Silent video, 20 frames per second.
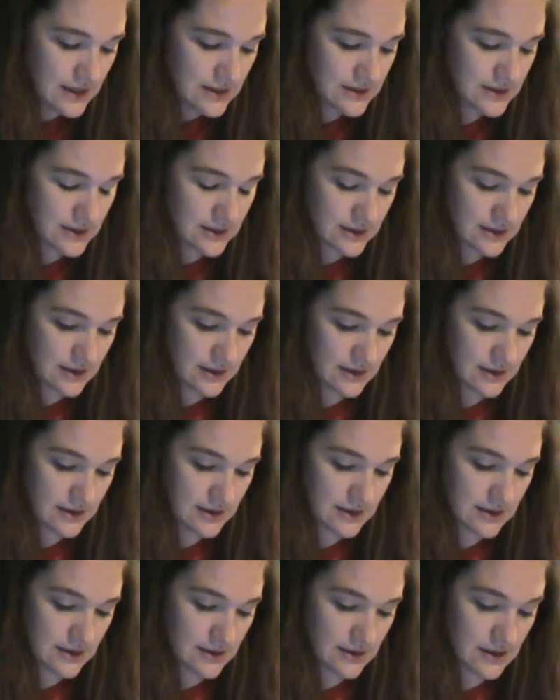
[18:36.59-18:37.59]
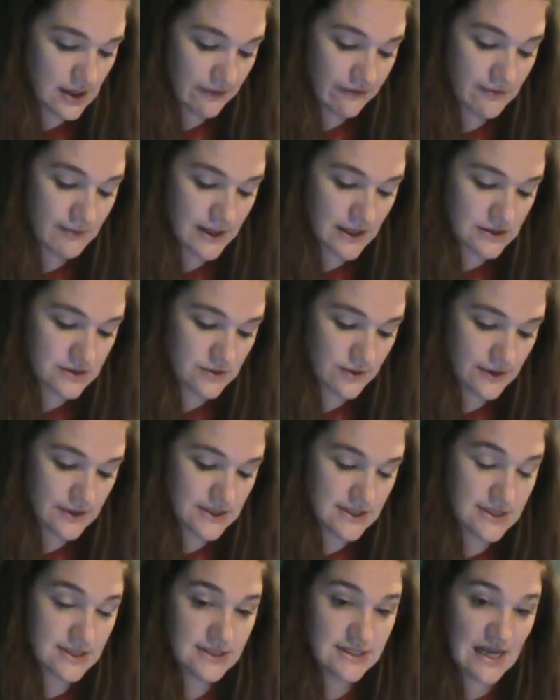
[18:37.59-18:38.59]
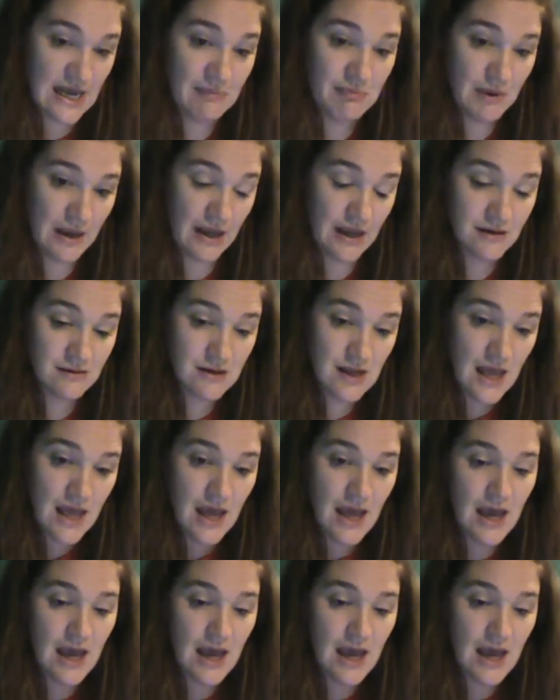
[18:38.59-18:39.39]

the government is going to step in,